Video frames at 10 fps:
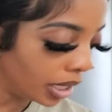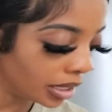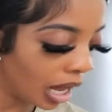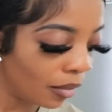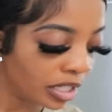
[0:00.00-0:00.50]
But
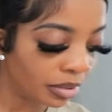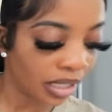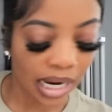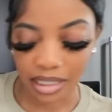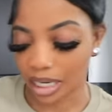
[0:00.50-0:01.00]
it's always
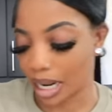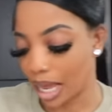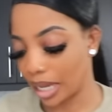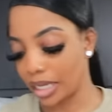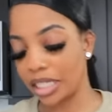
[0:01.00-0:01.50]
been like the
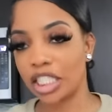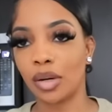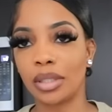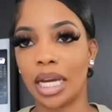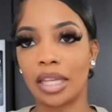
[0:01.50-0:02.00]
line cut,
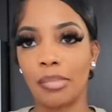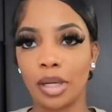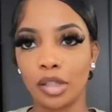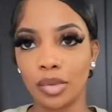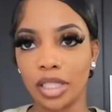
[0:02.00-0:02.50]
so it's like the
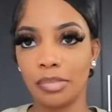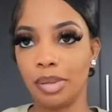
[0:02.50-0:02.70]
bigger ones.